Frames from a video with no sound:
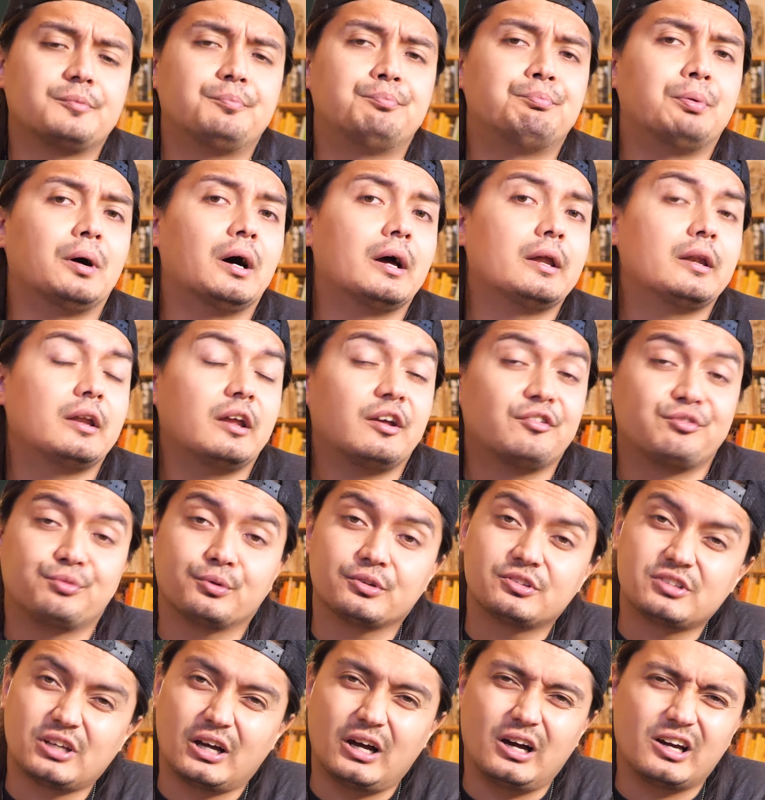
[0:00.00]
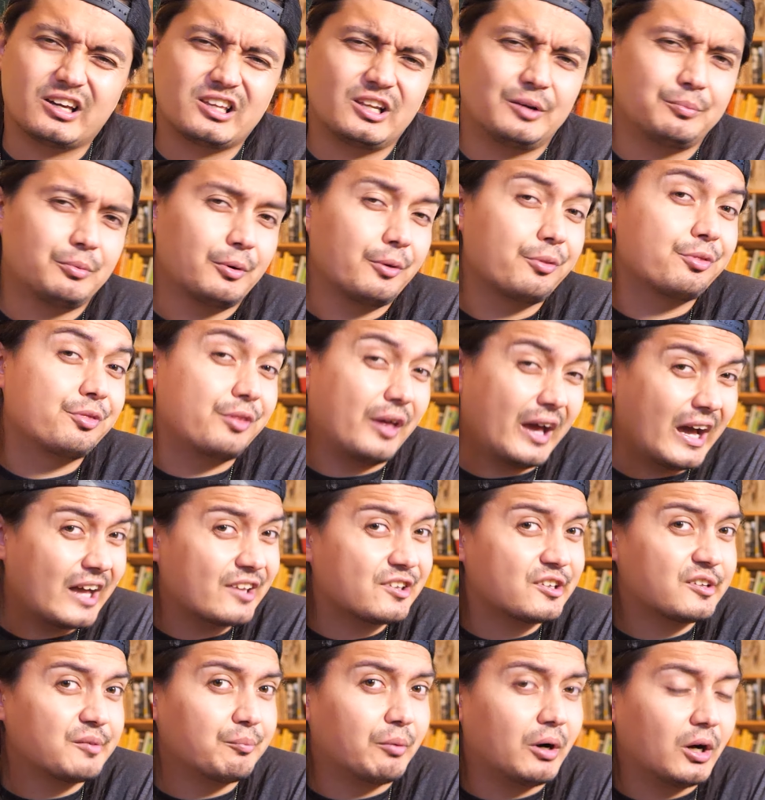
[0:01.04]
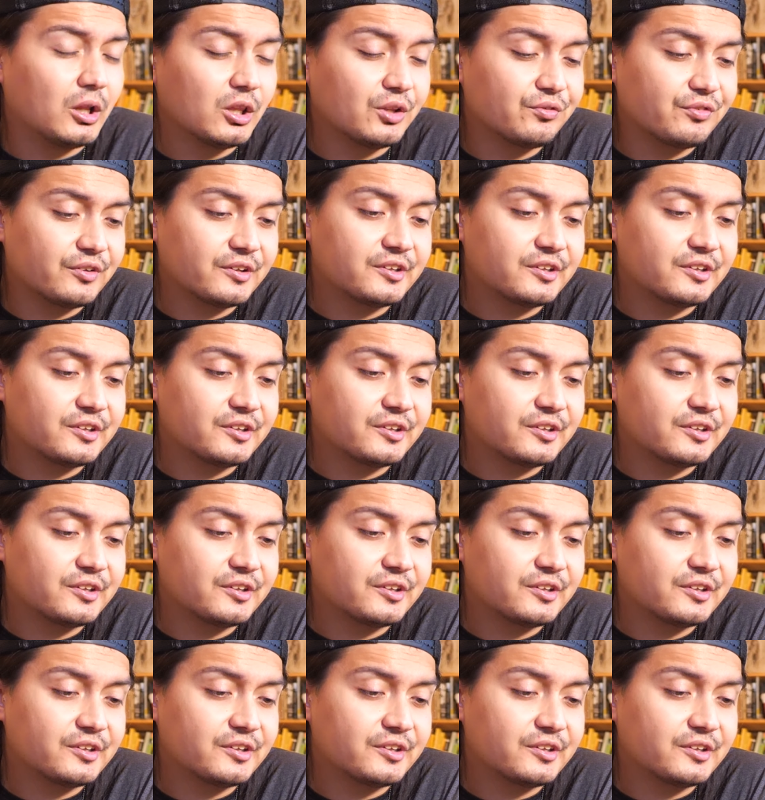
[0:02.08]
but if we're talking about that small of a